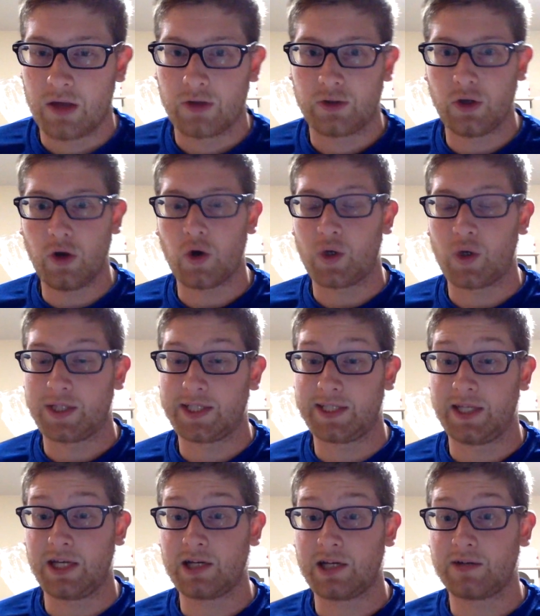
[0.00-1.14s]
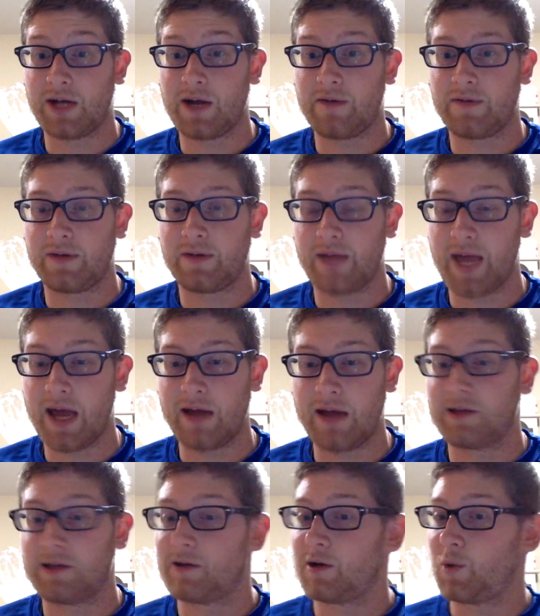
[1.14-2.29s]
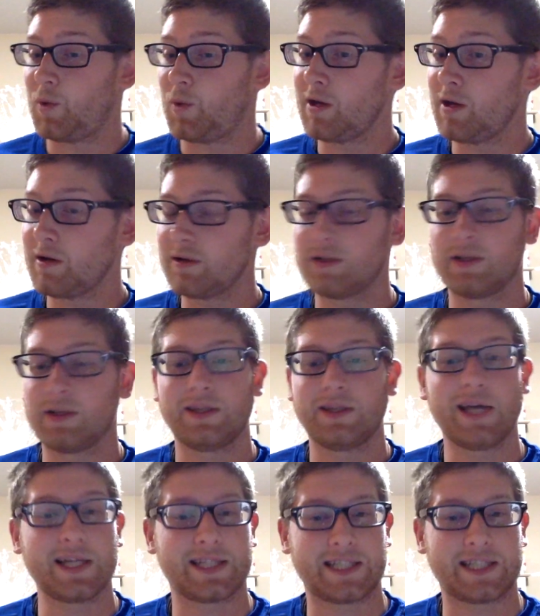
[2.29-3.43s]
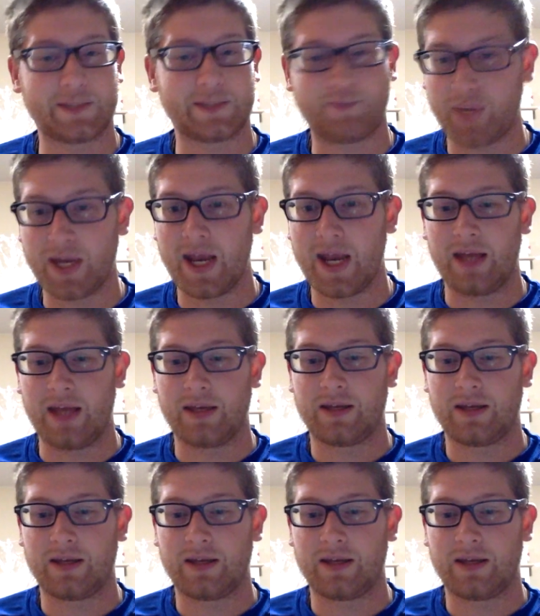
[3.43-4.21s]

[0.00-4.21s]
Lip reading: So stick around for that wheel. Let's spin it.